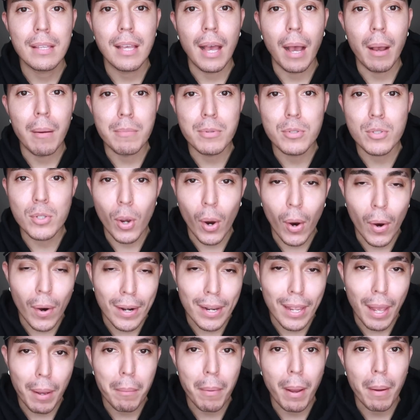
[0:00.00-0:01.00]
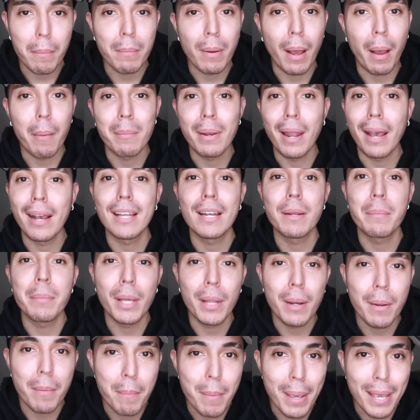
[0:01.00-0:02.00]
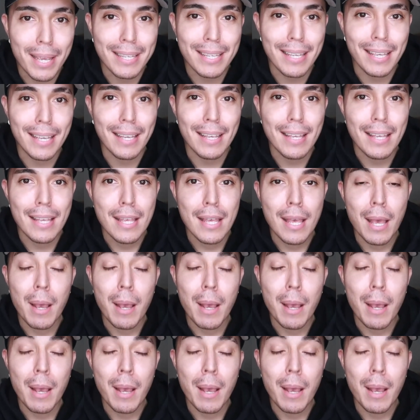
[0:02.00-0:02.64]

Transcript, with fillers: I'm sorry, I'm, I'm, I'm not gonna be able to make it.